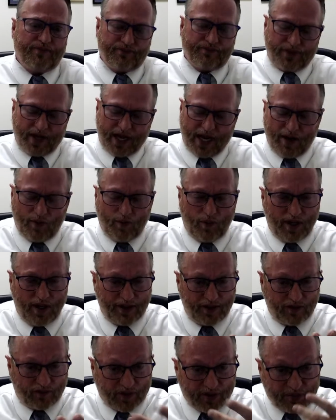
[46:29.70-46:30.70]
I want to
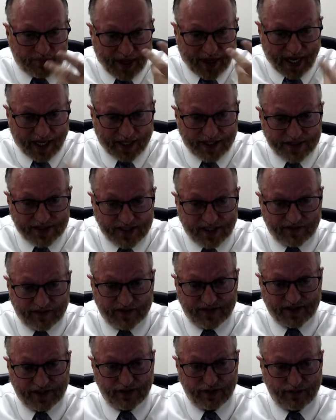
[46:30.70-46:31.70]
repackage
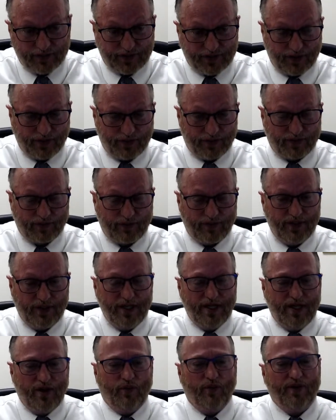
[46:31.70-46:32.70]
everything you do.
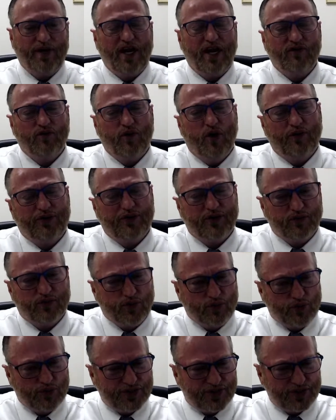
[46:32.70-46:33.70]
When I wrote the
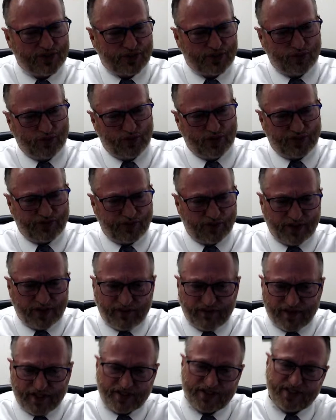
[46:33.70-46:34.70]
rules and tools for
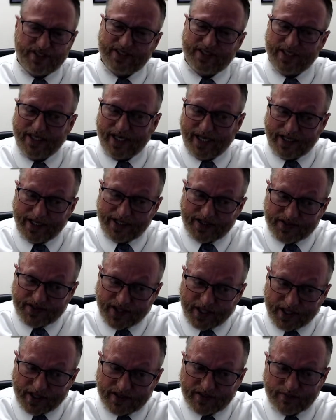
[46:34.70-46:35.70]
divisions in
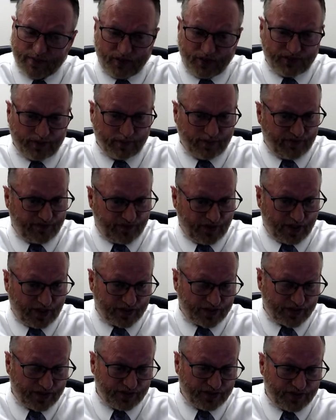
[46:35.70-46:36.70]
'86, multiple
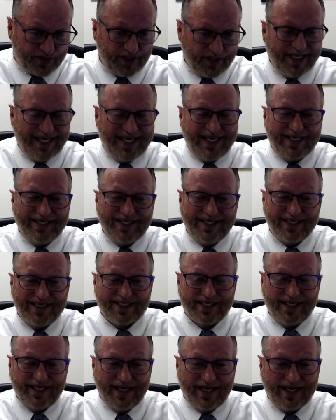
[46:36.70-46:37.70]
functions,
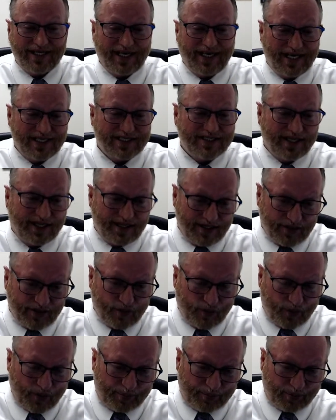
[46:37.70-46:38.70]
disconnect, isolate,
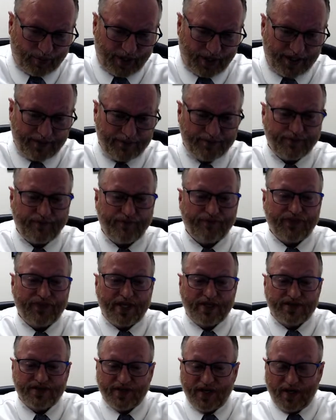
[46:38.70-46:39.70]
incorporate,
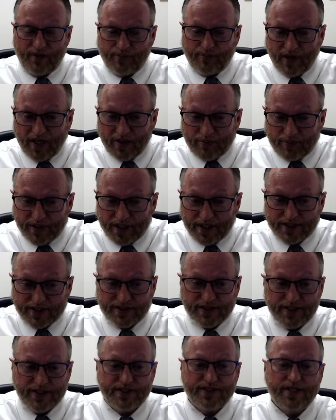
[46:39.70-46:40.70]
separate
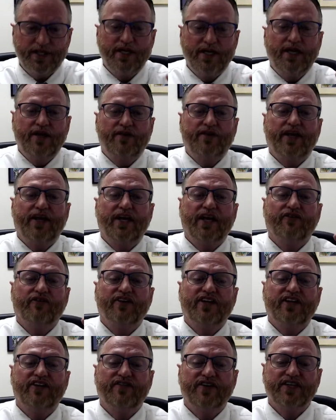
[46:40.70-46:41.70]
pieces, that every
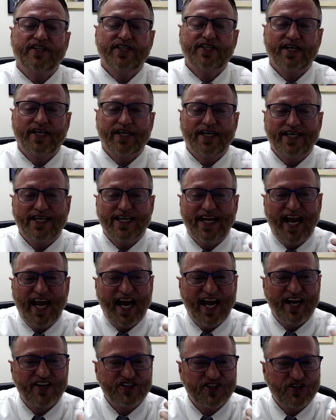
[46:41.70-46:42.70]
division get
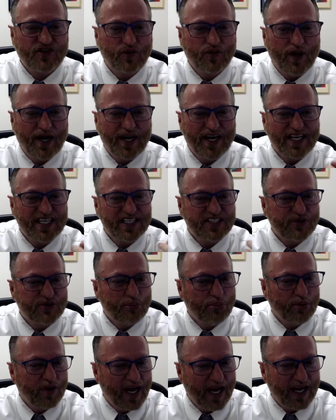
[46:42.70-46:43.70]
cash credit and
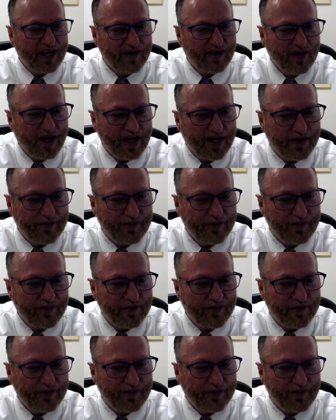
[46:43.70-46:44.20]
supply credit.